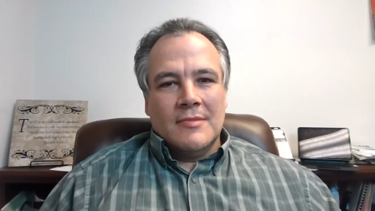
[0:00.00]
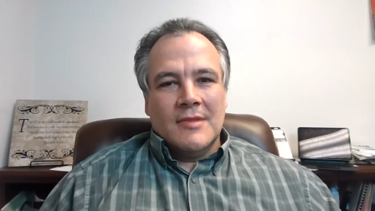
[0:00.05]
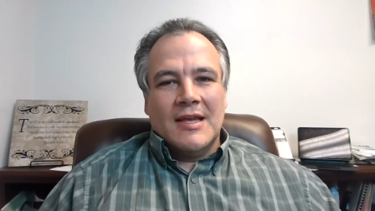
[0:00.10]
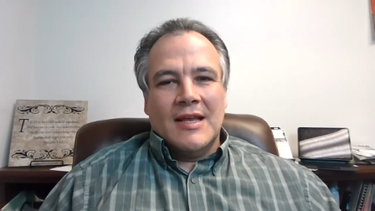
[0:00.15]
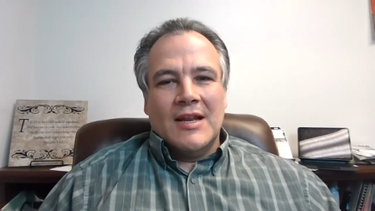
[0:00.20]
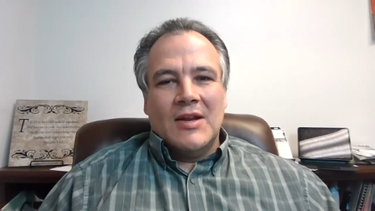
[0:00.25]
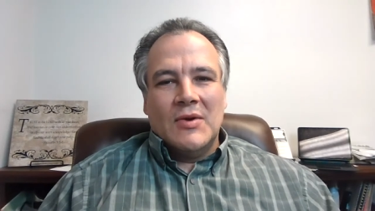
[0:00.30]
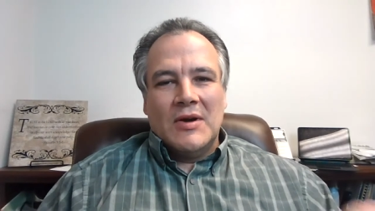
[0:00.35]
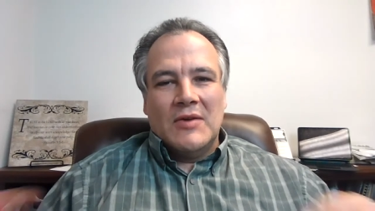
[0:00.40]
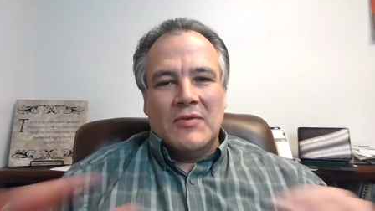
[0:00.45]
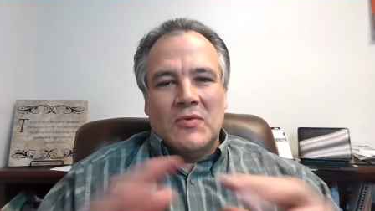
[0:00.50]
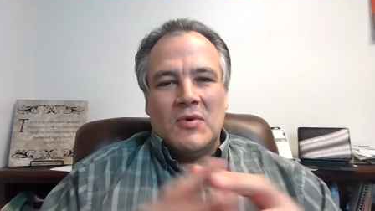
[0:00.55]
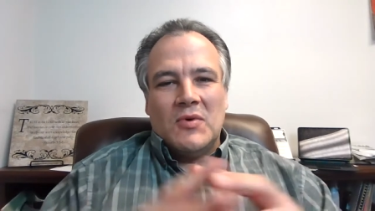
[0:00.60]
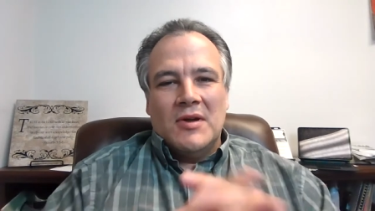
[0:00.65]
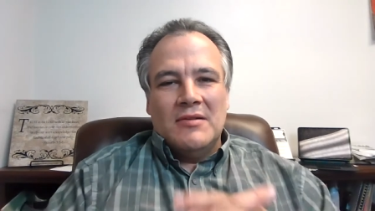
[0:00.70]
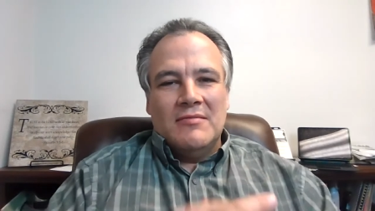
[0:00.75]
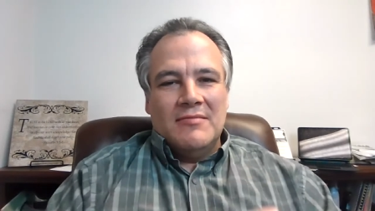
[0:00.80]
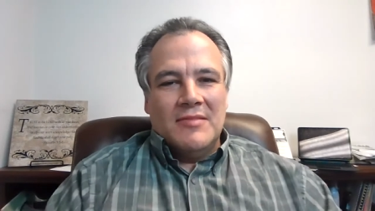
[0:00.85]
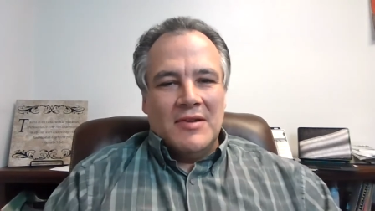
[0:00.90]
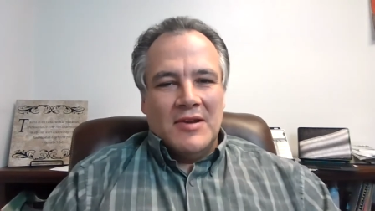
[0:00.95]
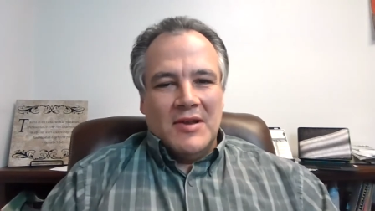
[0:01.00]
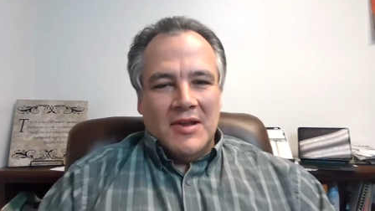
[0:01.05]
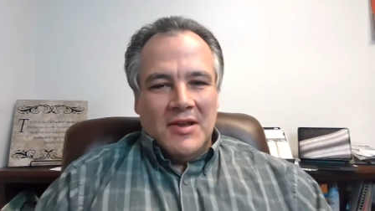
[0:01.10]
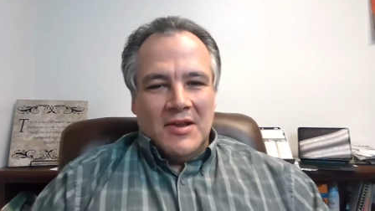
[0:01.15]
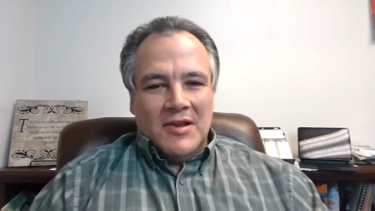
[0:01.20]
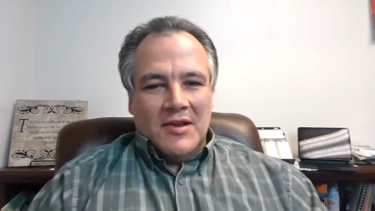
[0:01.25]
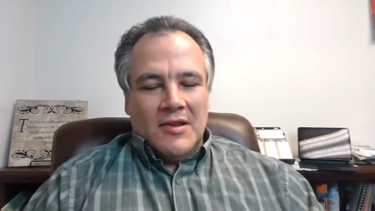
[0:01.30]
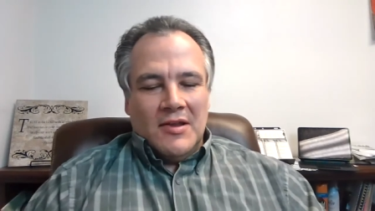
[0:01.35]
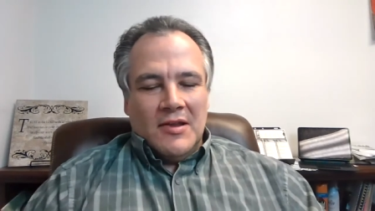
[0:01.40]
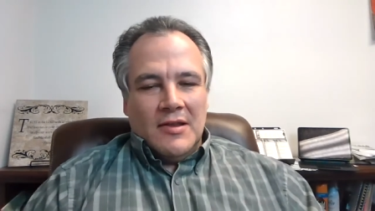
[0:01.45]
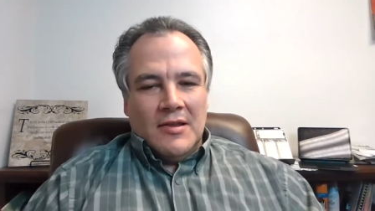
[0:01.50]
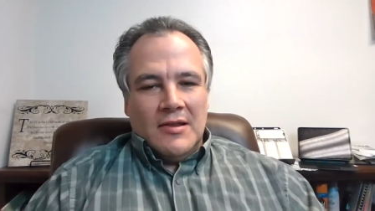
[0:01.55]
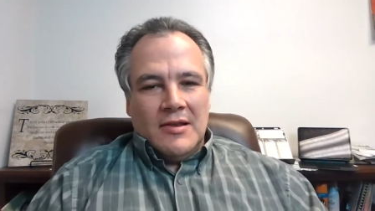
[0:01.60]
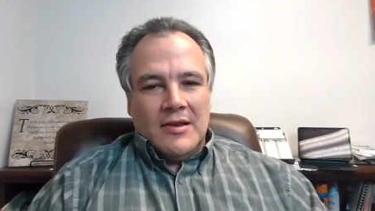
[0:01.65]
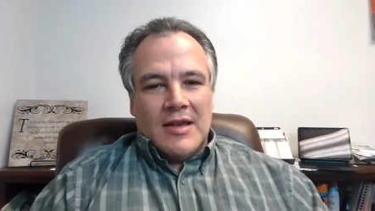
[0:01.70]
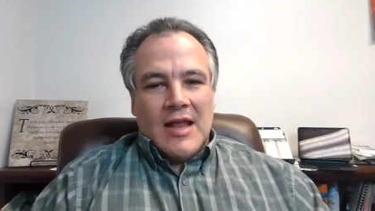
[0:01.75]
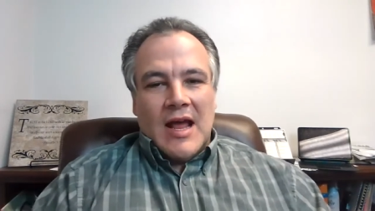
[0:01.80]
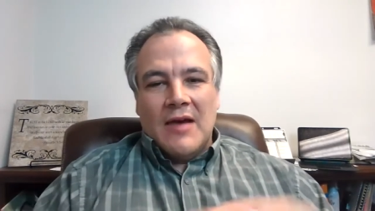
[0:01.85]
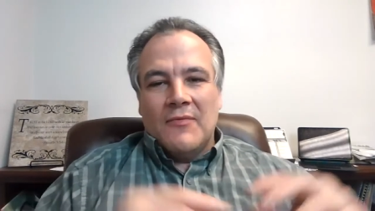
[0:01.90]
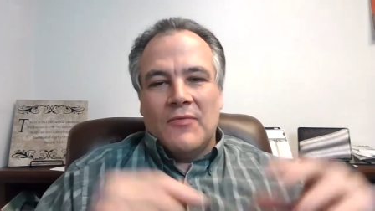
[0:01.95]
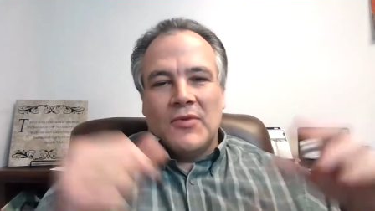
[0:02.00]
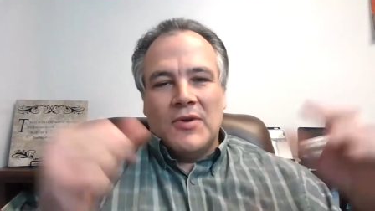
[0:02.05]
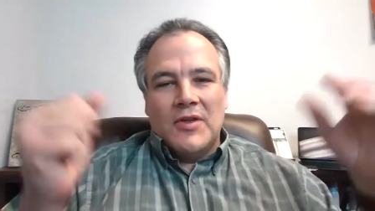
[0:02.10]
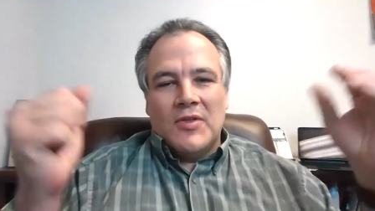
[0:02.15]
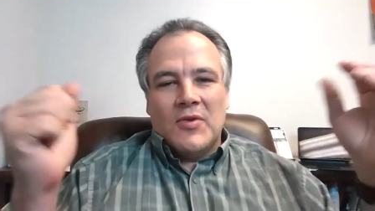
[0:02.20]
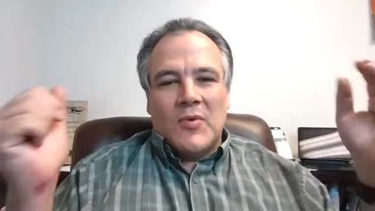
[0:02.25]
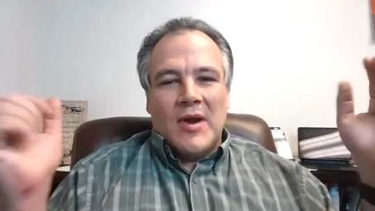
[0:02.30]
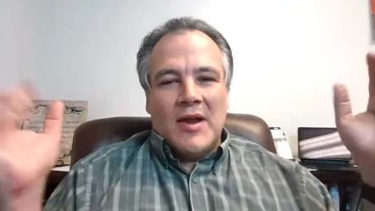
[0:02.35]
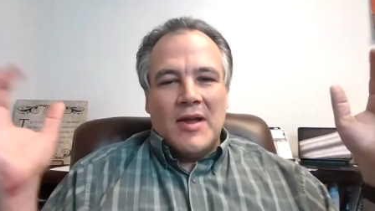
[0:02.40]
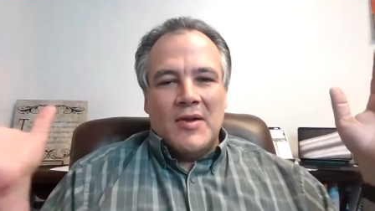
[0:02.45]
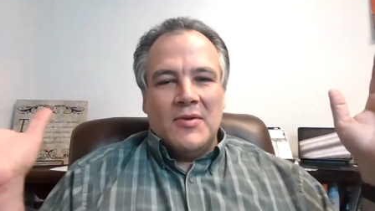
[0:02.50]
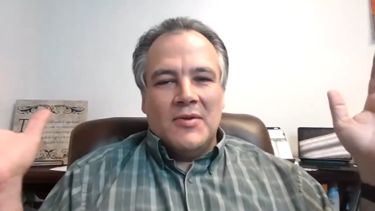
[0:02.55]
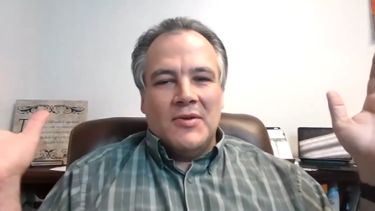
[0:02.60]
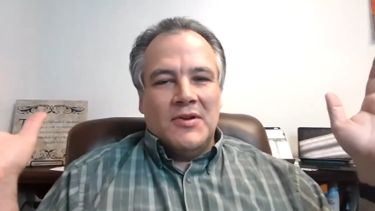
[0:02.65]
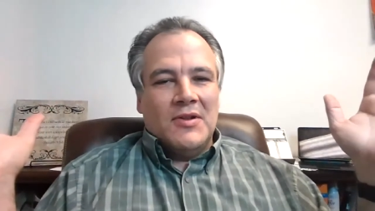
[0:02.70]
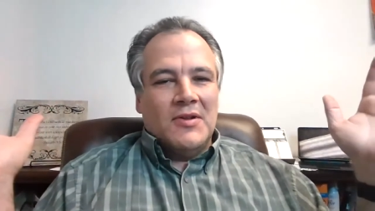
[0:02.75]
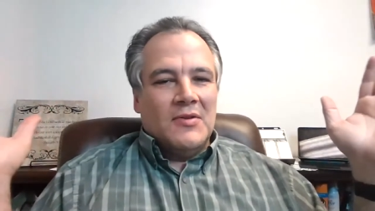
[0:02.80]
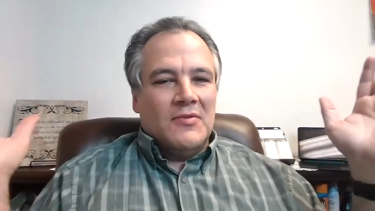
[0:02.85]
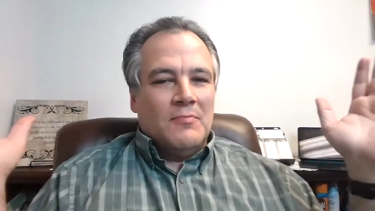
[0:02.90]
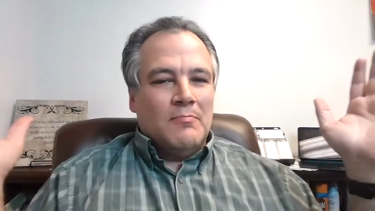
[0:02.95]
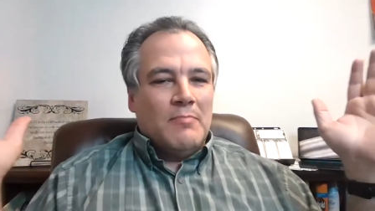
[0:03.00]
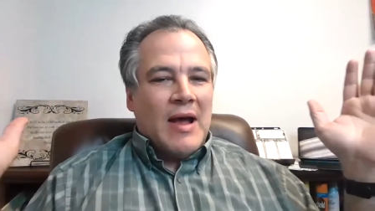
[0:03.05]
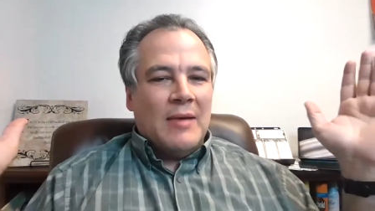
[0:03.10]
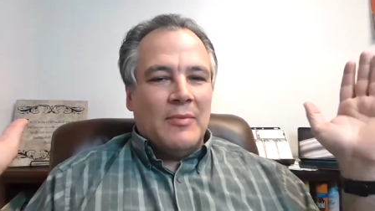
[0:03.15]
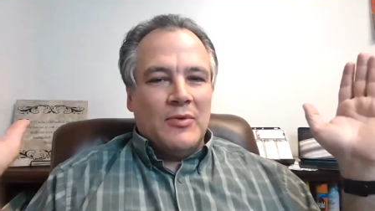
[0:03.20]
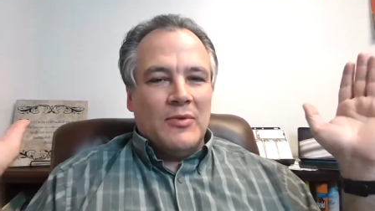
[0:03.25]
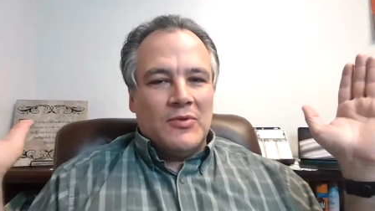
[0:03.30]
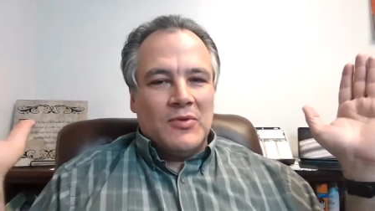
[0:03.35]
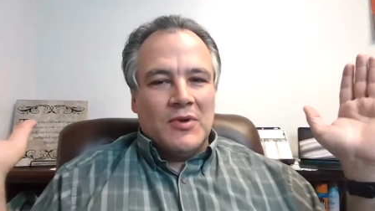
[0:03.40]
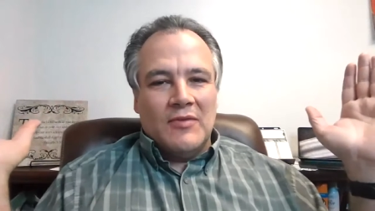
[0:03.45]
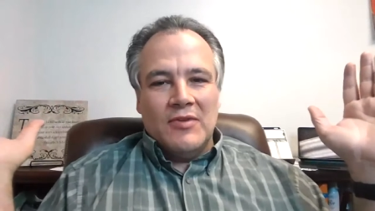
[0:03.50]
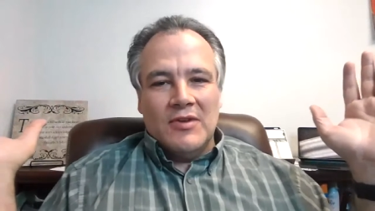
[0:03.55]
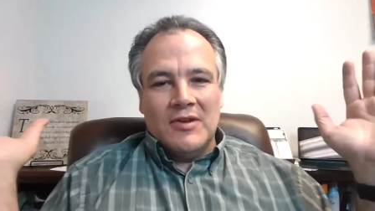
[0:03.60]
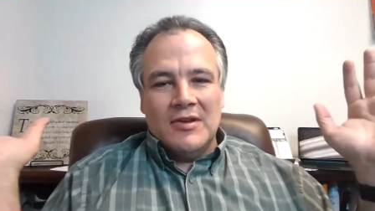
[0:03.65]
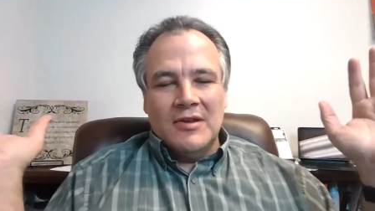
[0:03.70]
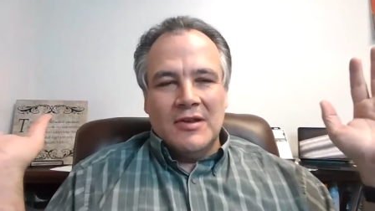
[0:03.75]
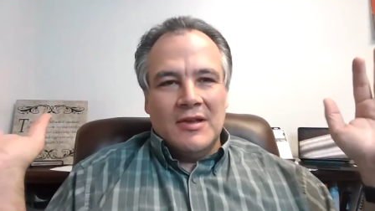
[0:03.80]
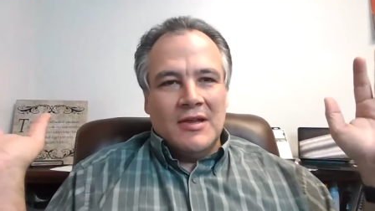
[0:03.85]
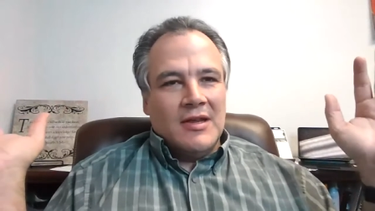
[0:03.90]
Hello, everyone. Time for another round of Bible trivia.